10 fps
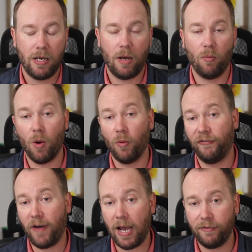And what we'll
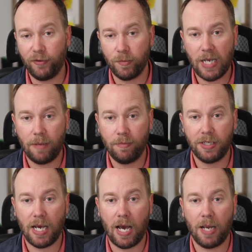find from time to
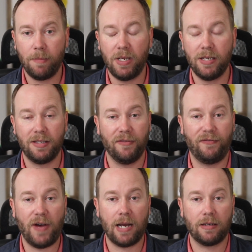time is the
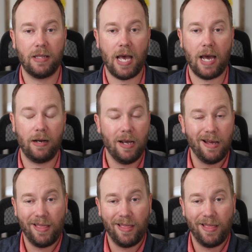fact that